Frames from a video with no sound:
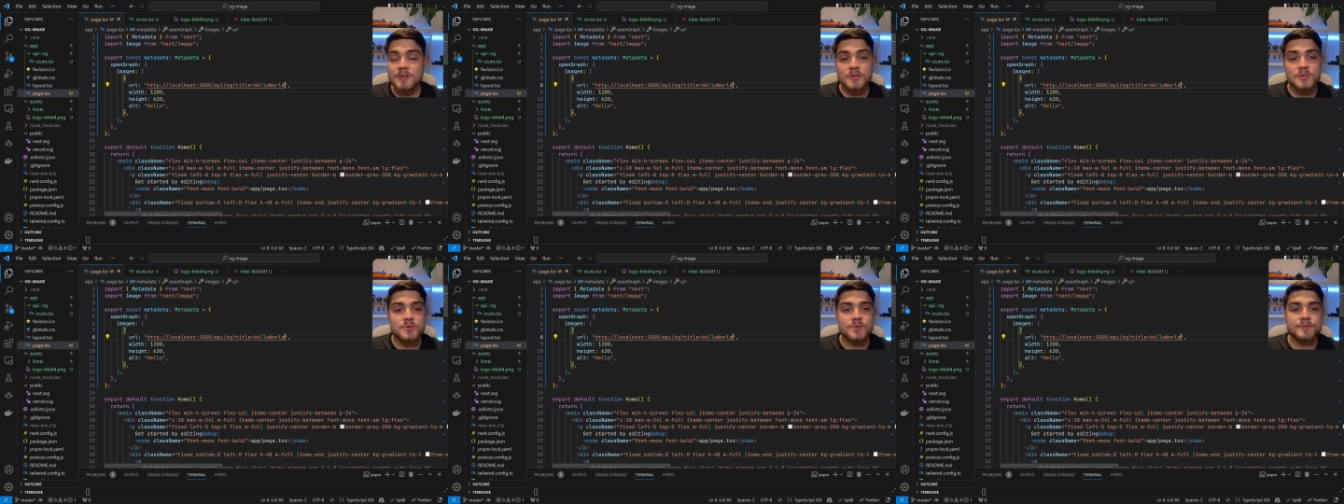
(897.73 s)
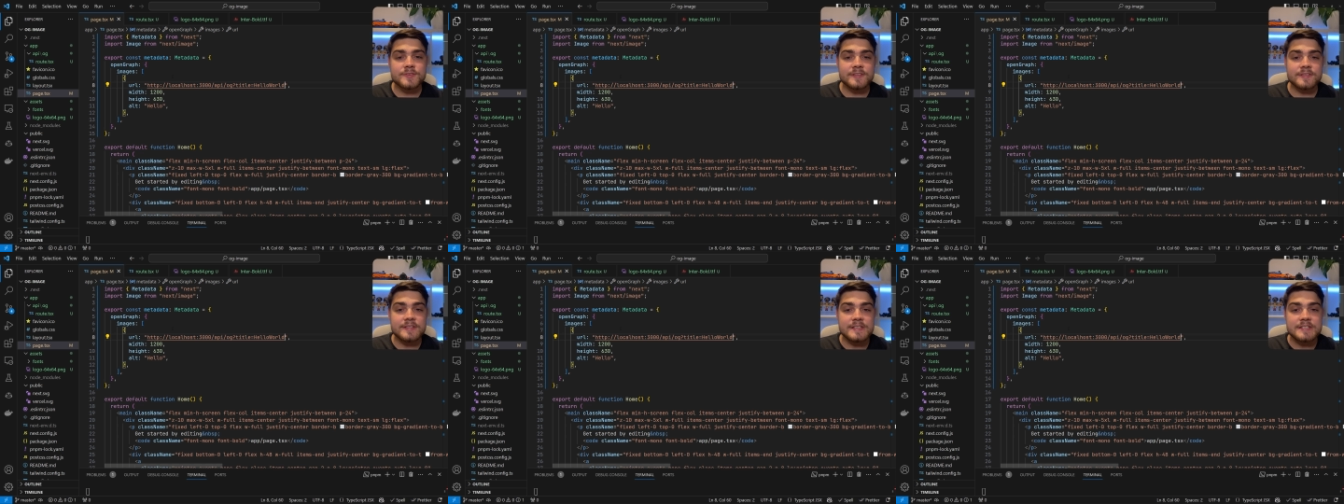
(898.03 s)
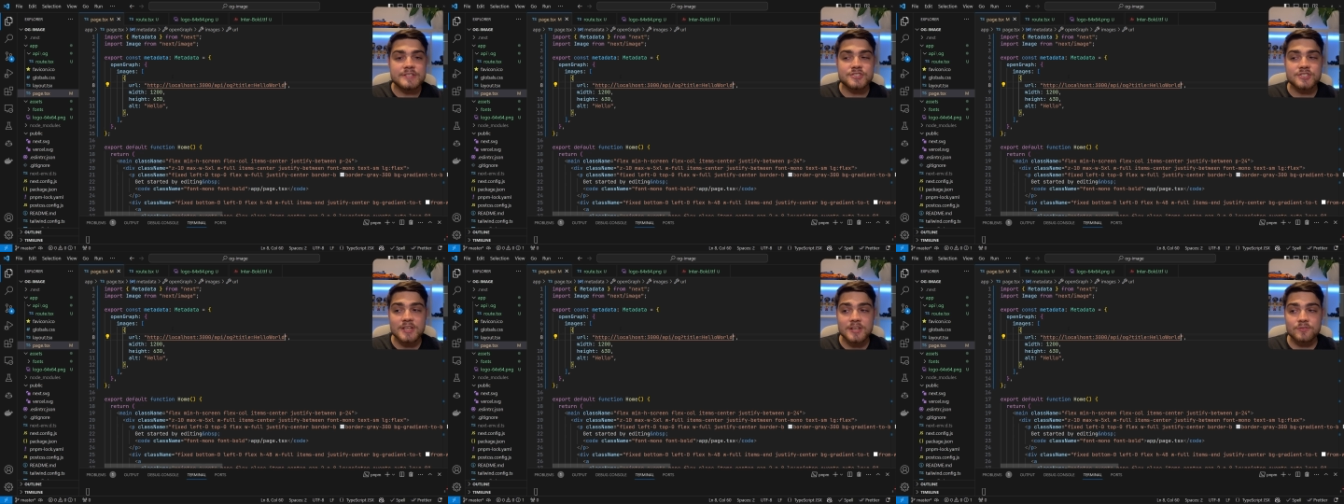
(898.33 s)
using
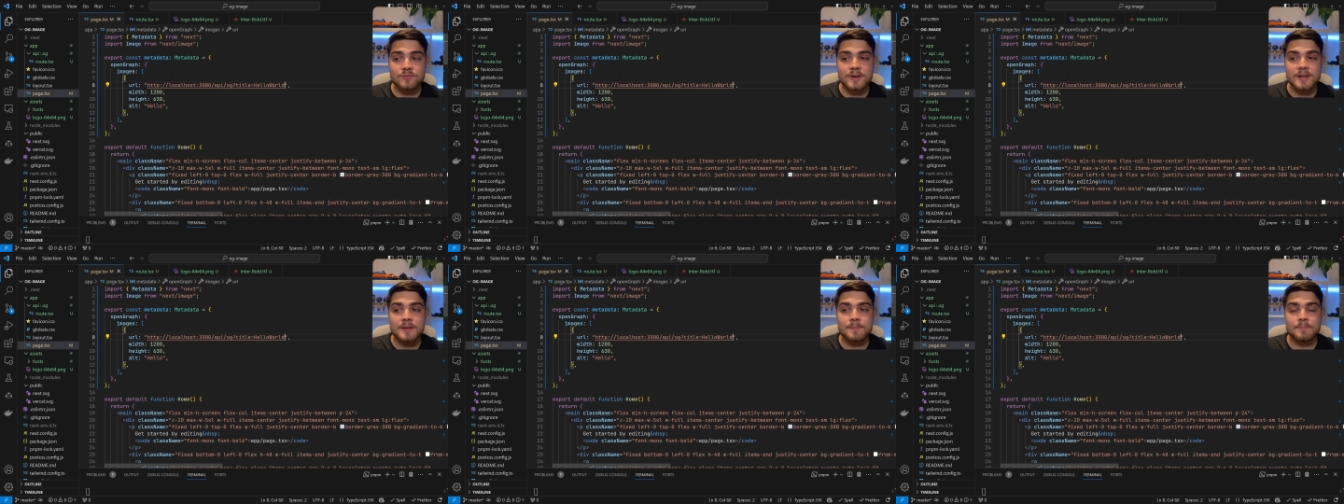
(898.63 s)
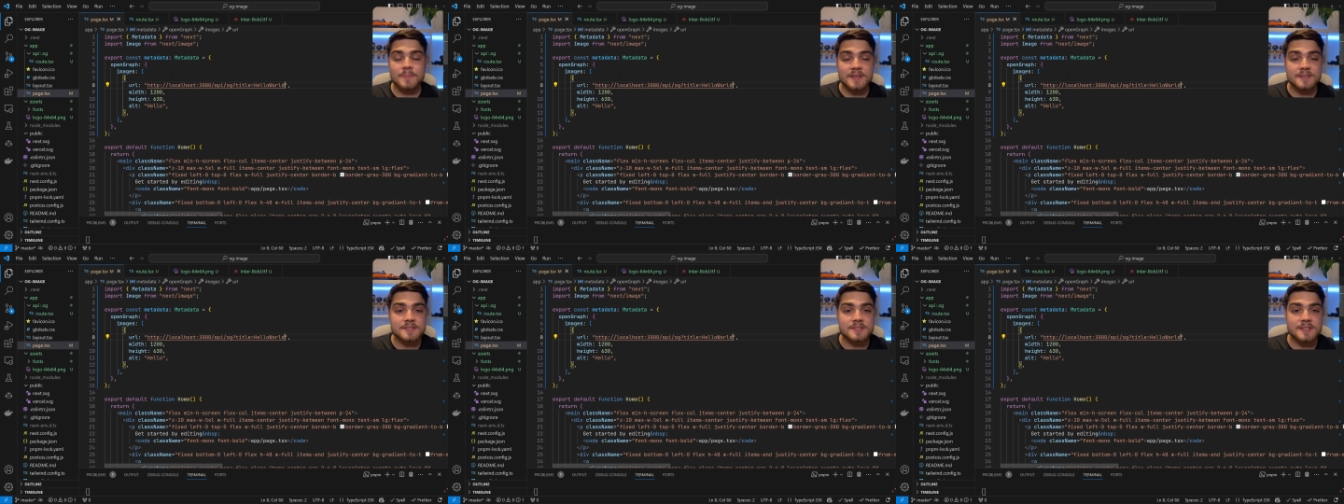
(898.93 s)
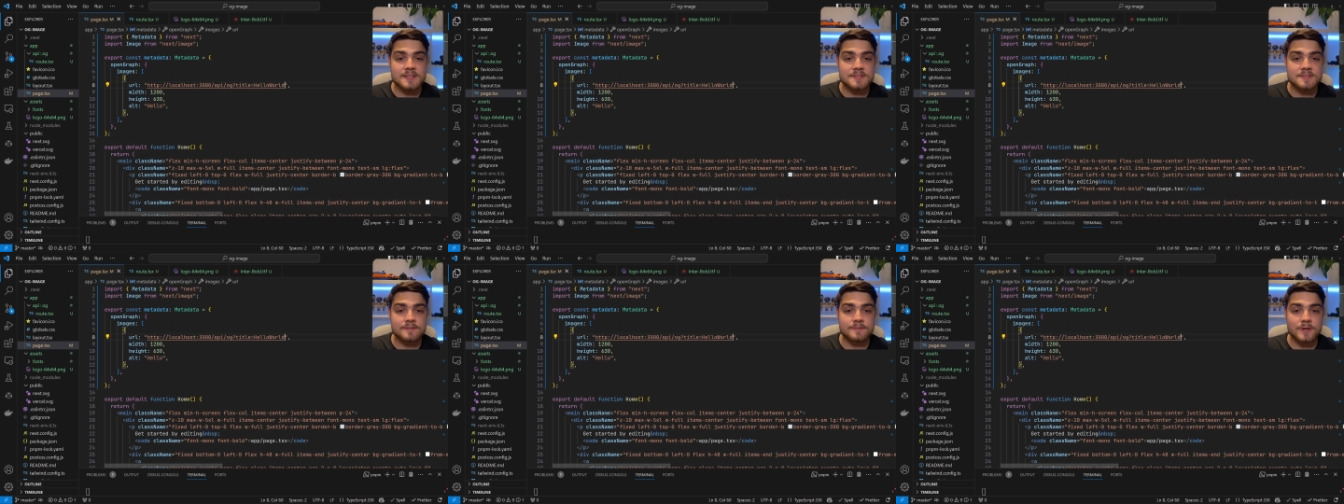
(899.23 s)
the generate
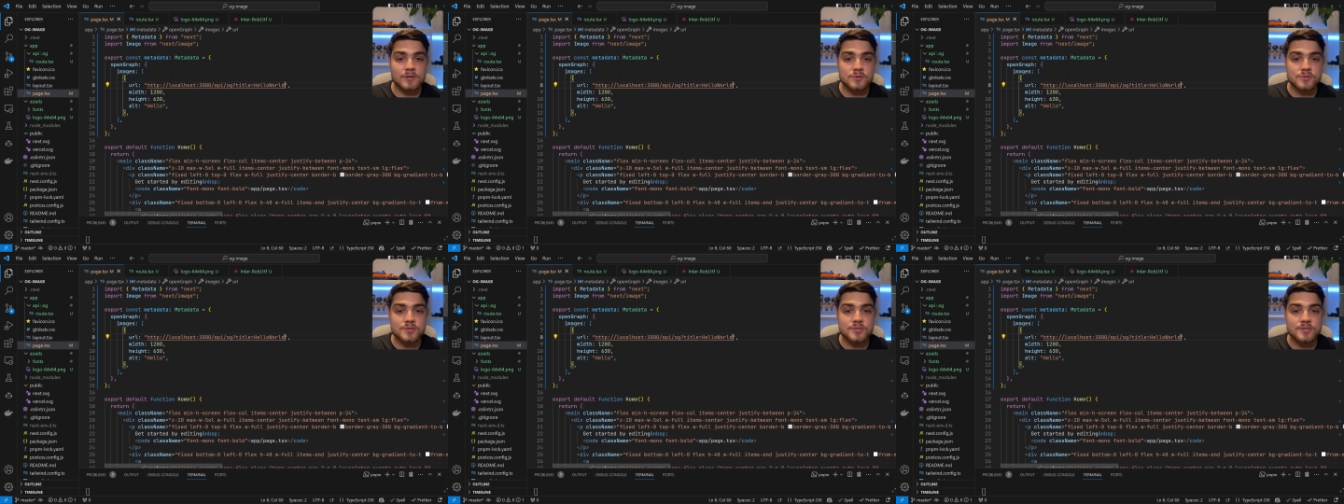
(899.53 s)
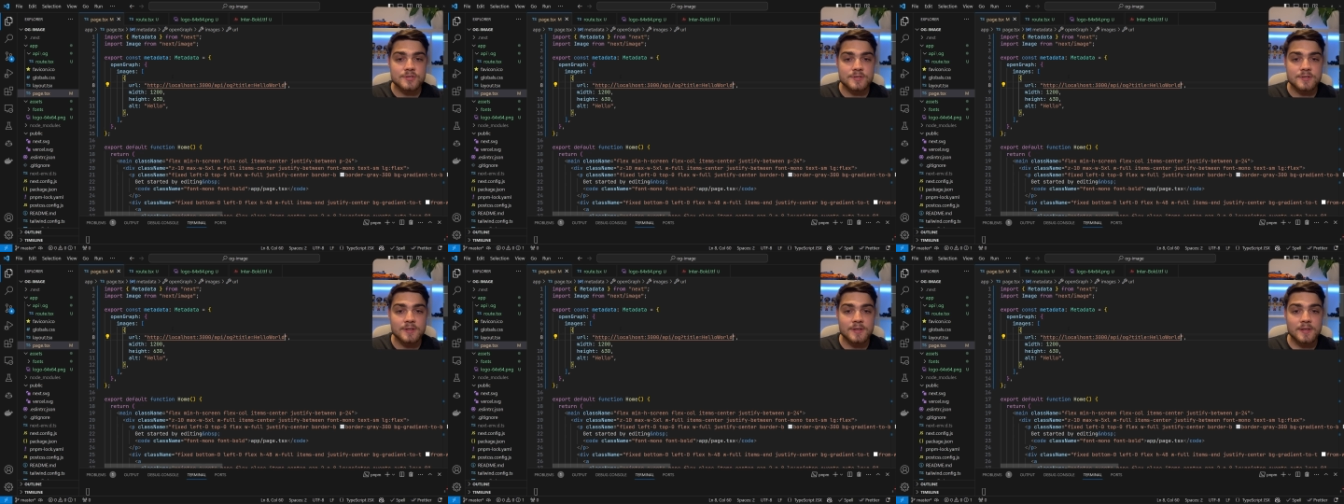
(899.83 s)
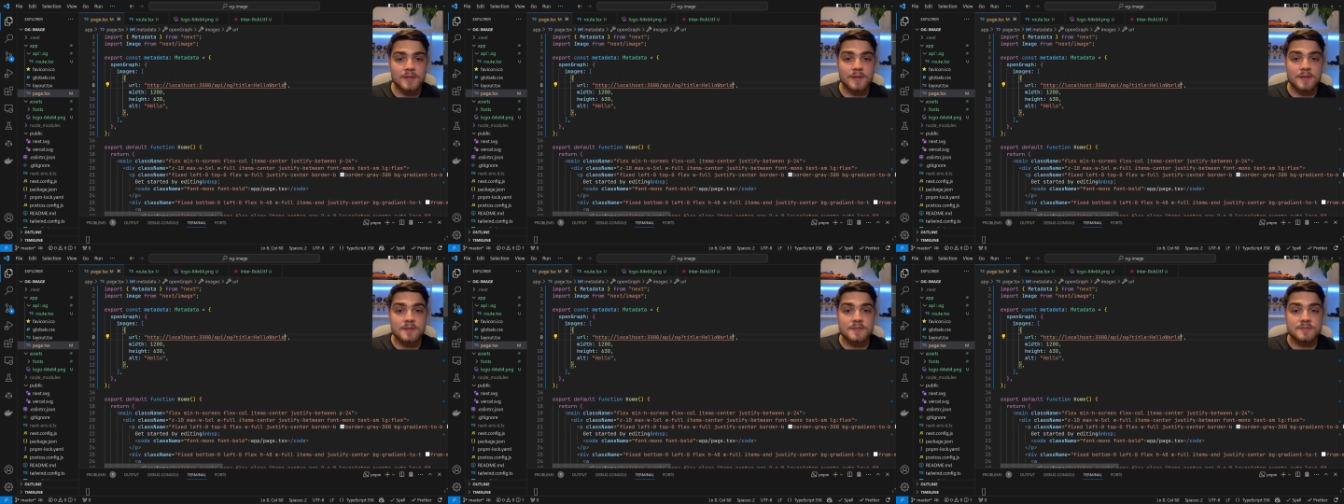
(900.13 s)
metadata function
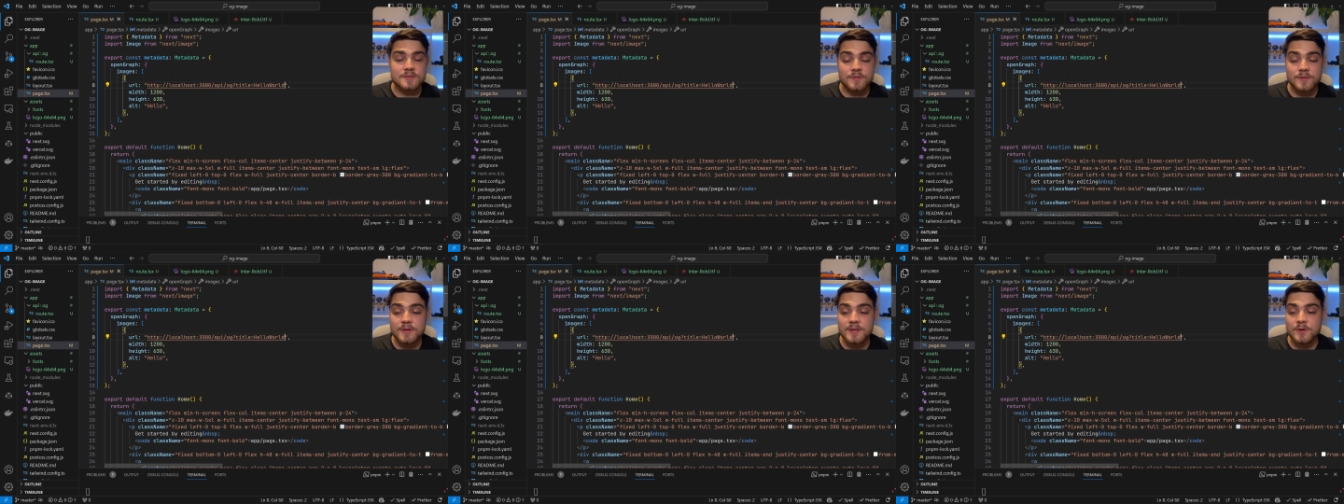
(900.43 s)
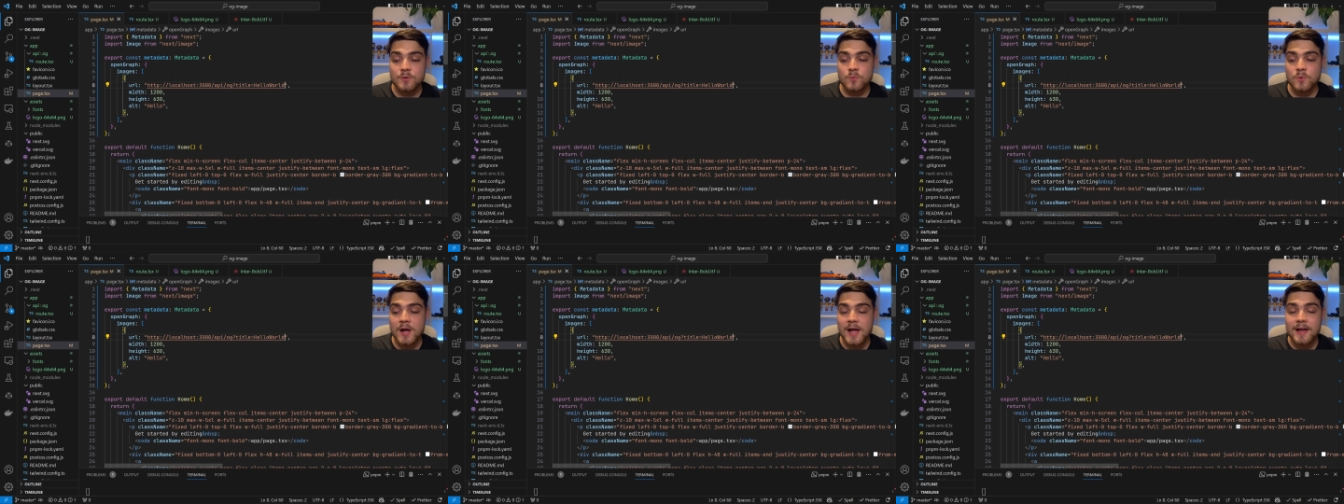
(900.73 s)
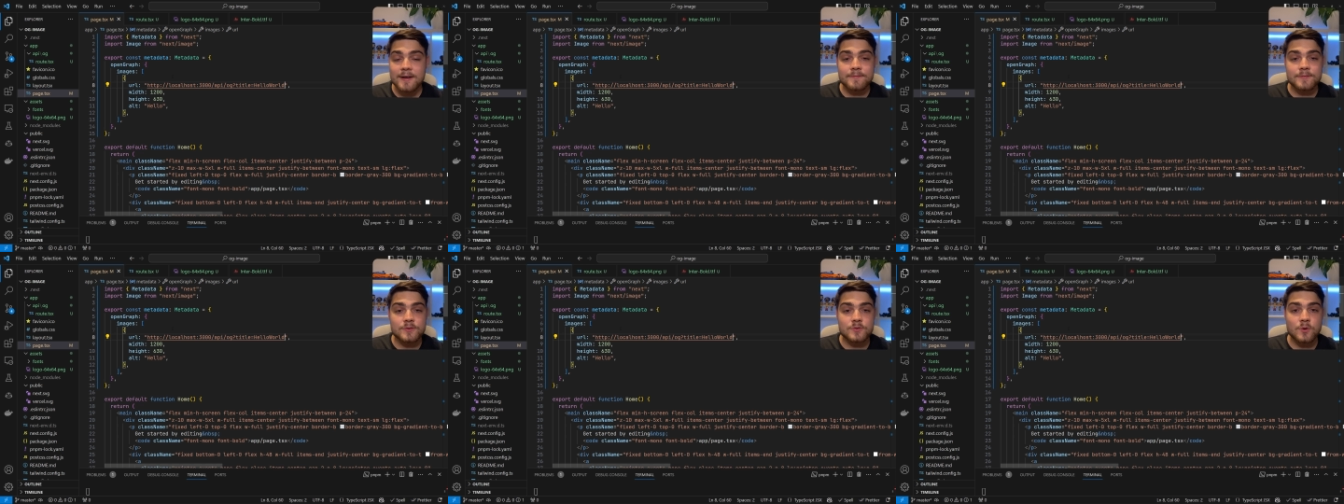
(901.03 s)
so that it will
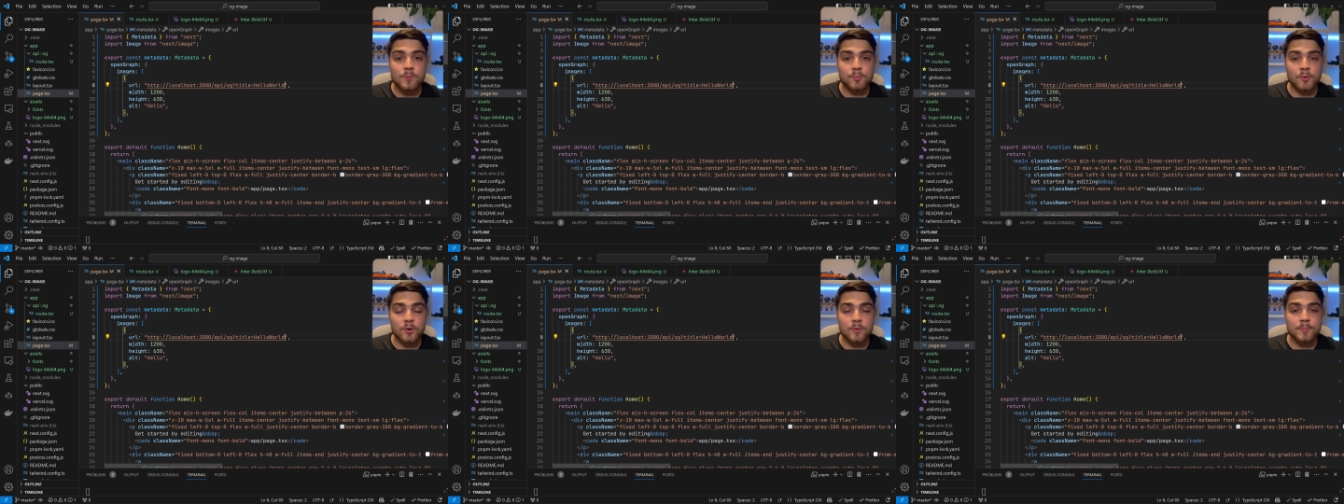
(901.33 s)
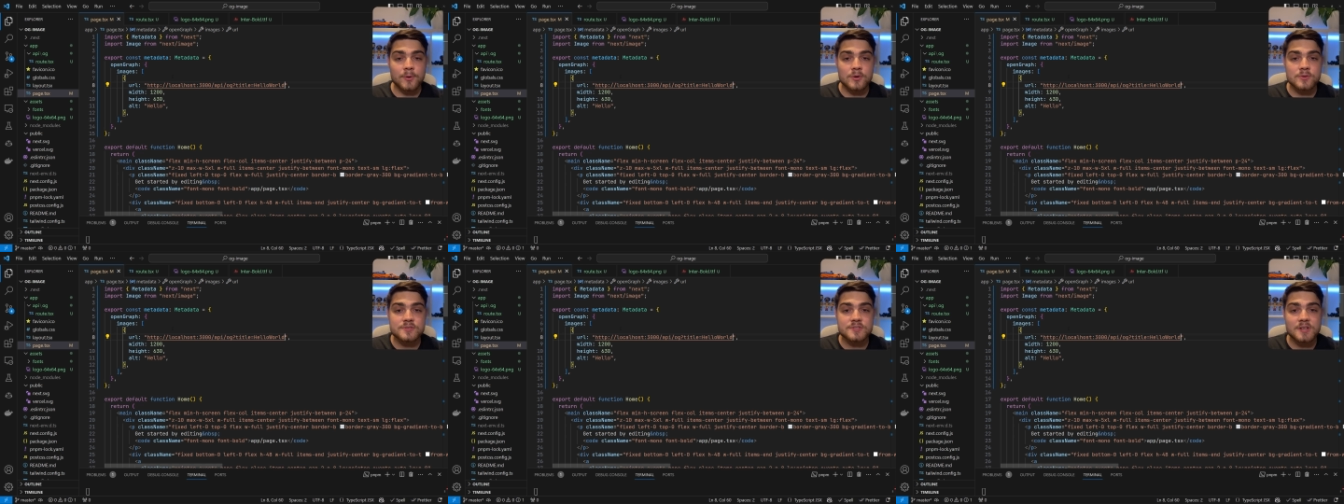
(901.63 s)
have your blog post